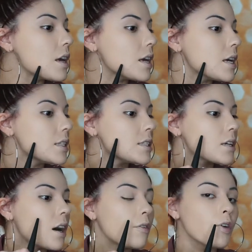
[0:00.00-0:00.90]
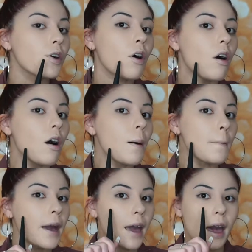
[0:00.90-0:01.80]
It's covered all
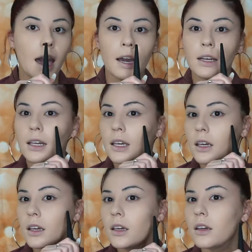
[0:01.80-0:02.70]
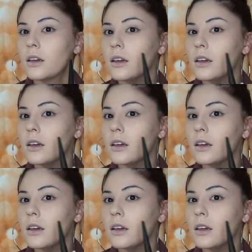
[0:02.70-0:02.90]
my acne,